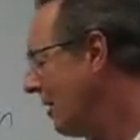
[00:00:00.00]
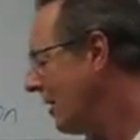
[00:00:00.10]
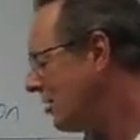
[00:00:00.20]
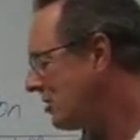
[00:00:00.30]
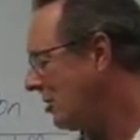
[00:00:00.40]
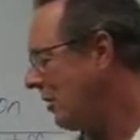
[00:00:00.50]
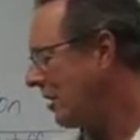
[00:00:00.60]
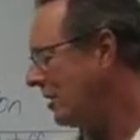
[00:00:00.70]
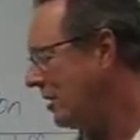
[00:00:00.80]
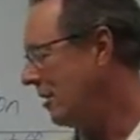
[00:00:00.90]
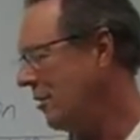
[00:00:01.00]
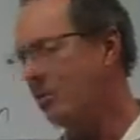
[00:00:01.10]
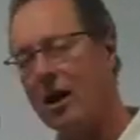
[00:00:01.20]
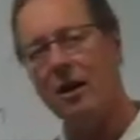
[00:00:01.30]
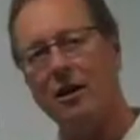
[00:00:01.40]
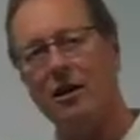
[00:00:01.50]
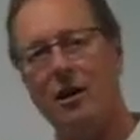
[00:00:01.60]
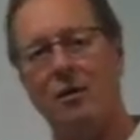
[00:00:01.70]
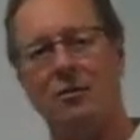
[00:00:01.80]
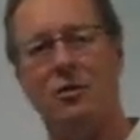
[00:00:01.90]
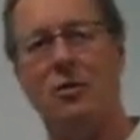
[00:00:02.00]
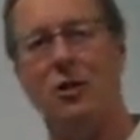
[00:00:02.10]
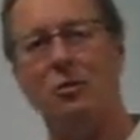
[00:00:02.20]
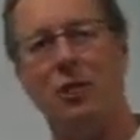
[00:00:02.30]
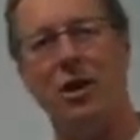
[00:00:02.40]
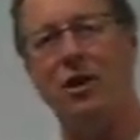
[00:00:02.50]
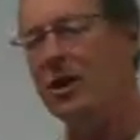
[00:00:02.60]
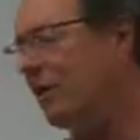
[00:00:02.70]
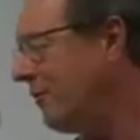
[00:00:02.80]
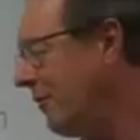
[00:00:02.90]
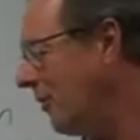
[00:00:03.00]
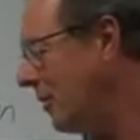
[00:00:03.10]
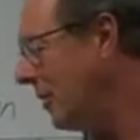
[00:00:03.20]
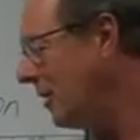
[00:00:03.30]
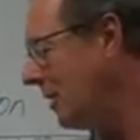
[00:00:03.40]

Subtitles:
also wanted to know, we got a little, doing a little plug here for